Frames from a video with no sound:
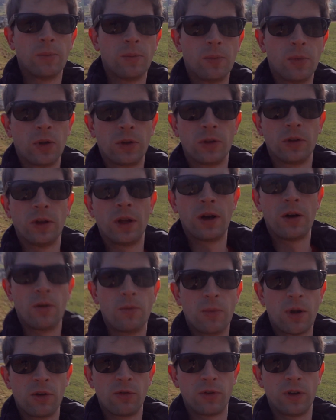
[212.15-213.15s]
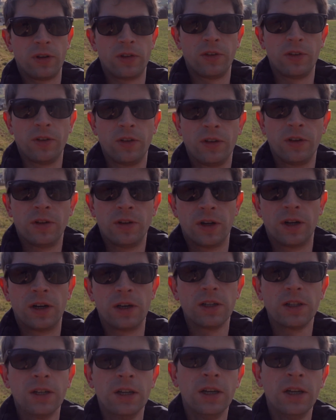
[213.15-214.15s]
but now my face is in the
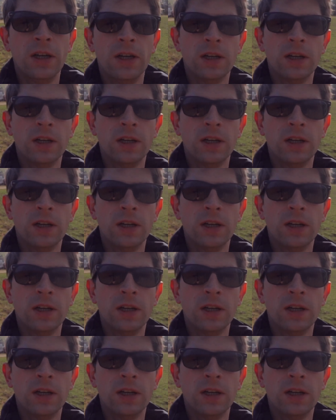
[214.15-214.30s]
dark,